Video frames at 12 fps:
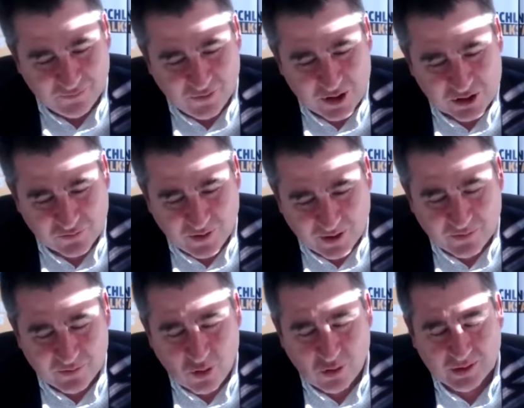First thing of
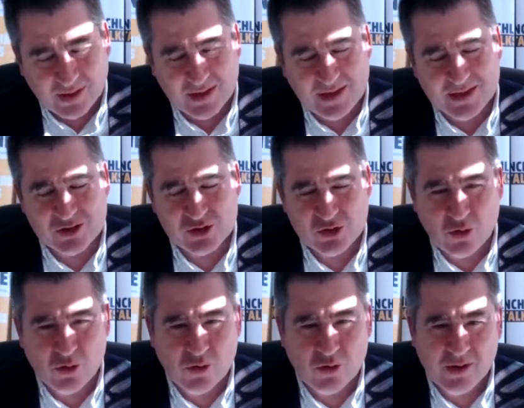all is
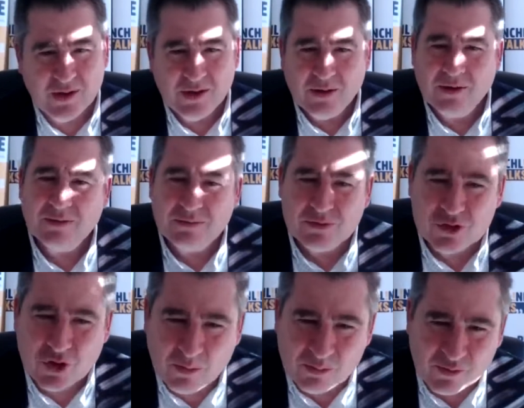your
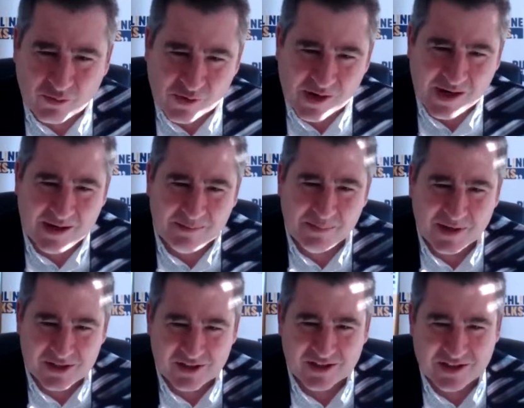top three
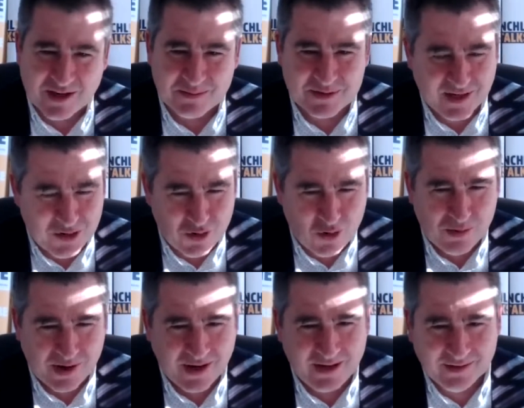business tips. Now,
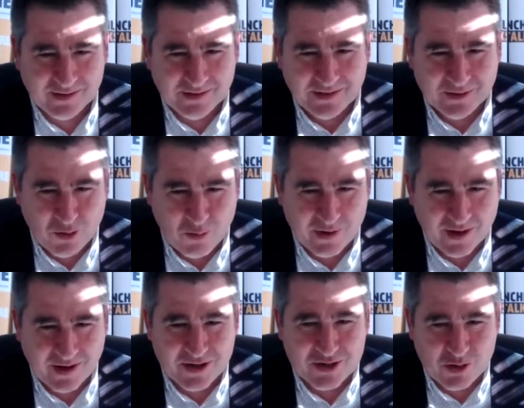normally
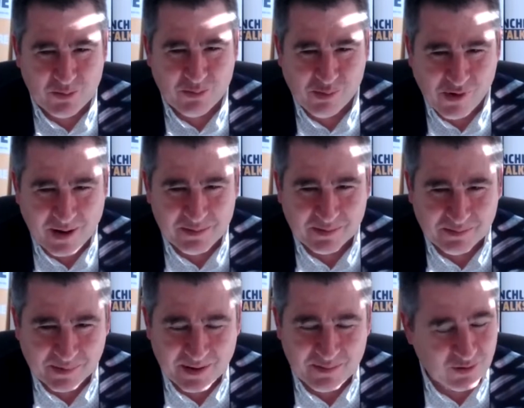I do prep
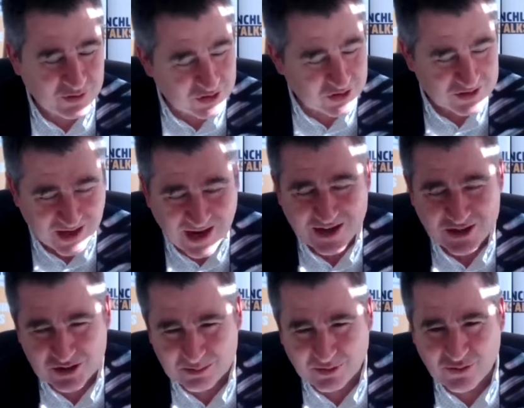people or just ask
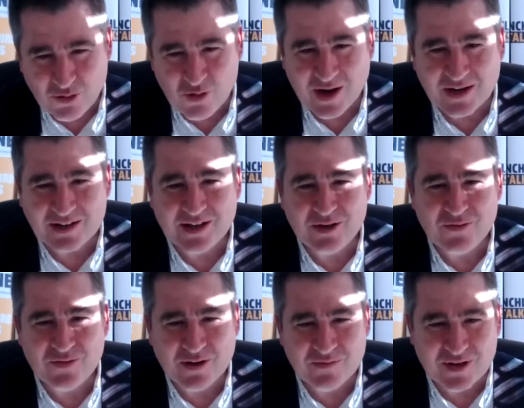them beforehand, can you
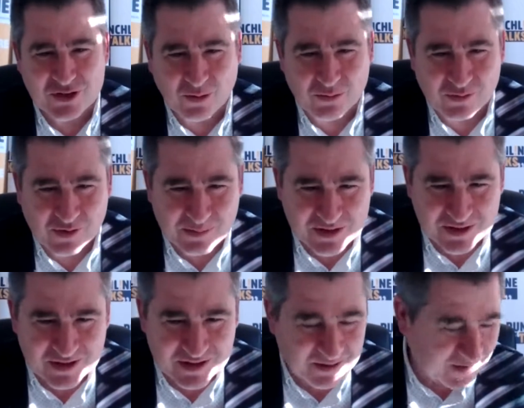think of their top three
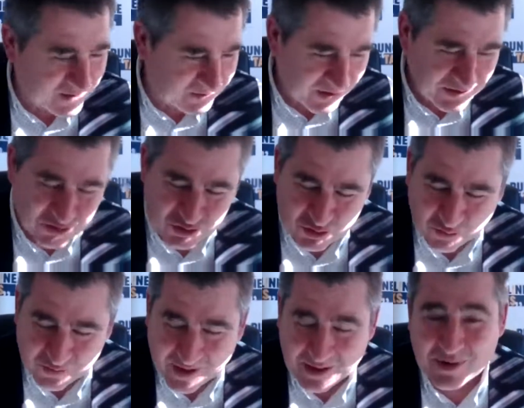business tips?
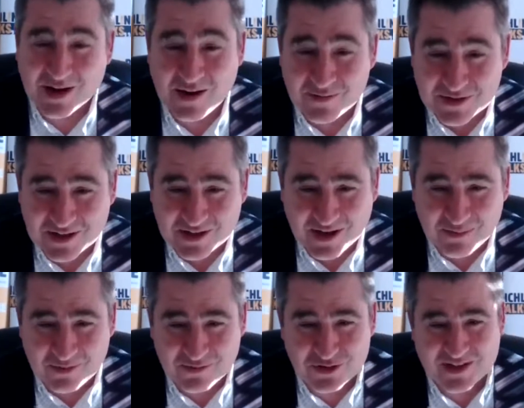But I haven't done that
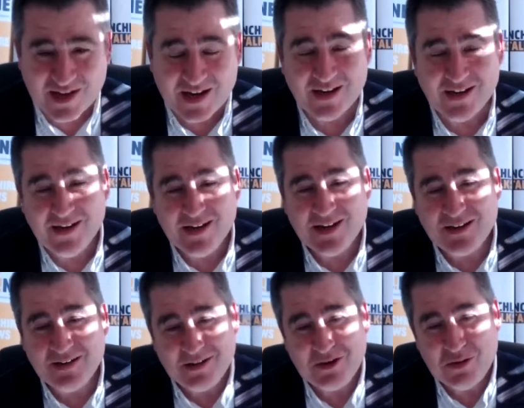with you today.
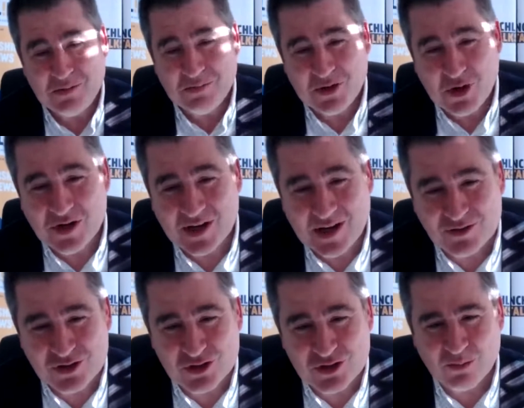Could you give
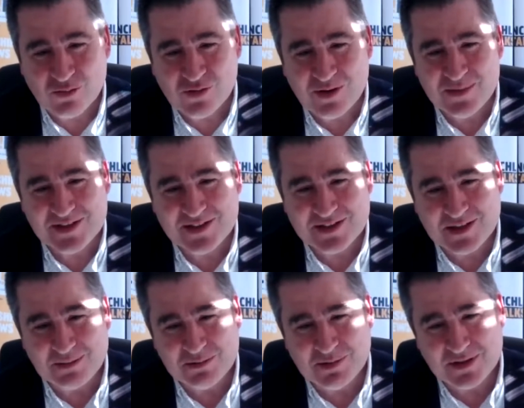us your top three business
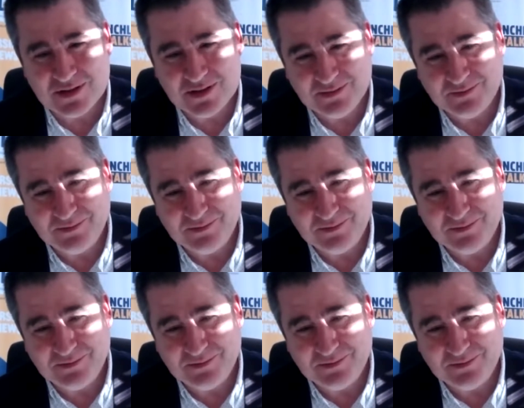tips, please?